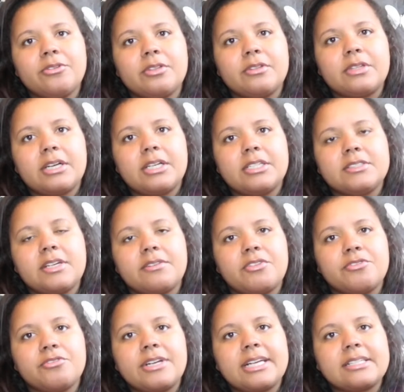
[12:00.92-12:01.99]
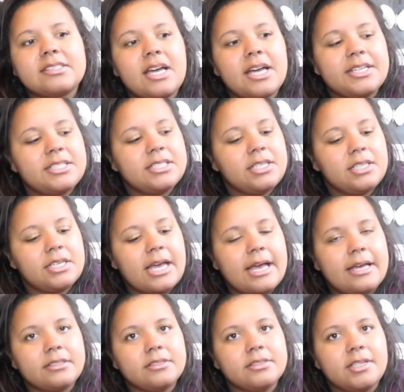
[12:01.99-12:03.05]
I suffer from anxiety,
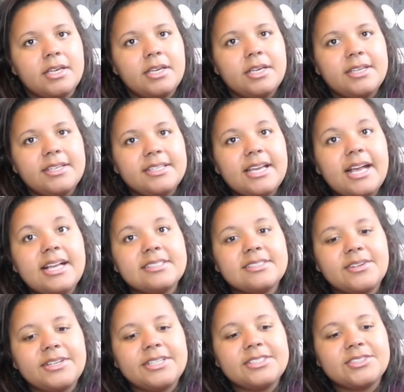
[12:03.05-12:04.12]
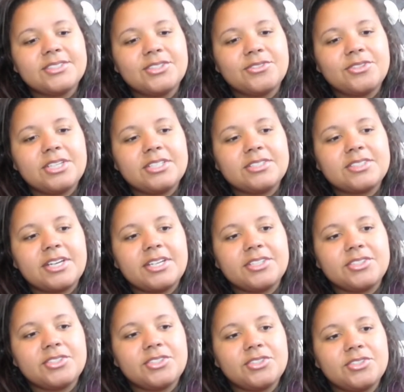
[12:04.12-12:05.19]
and yeah, so any sort of things I
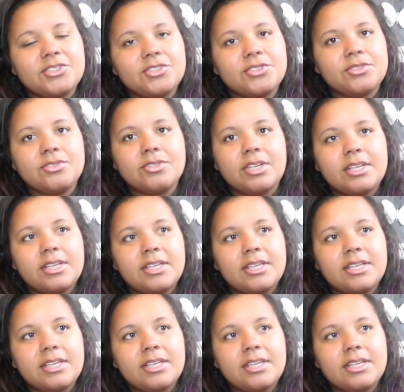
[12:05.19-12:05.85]
can do to